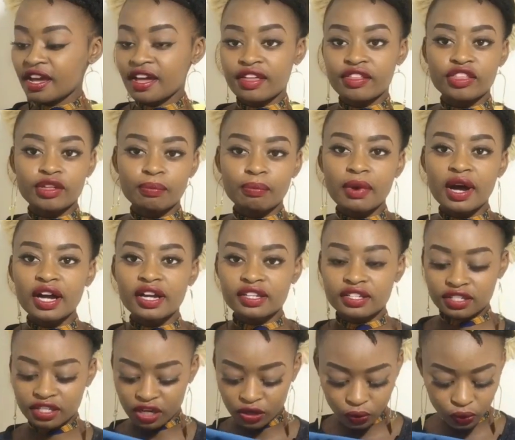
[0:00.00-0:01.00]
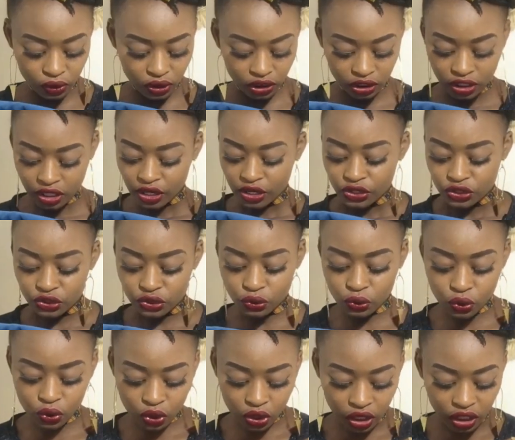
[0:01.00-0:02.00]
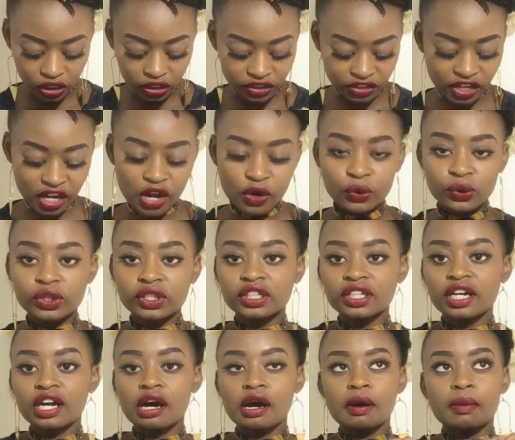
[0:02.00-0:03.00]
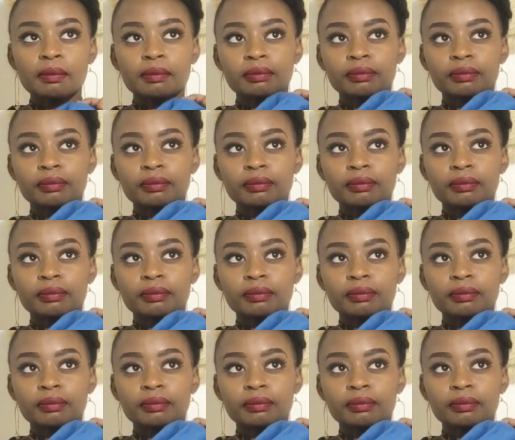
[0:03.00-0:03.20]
the back circle so all round um,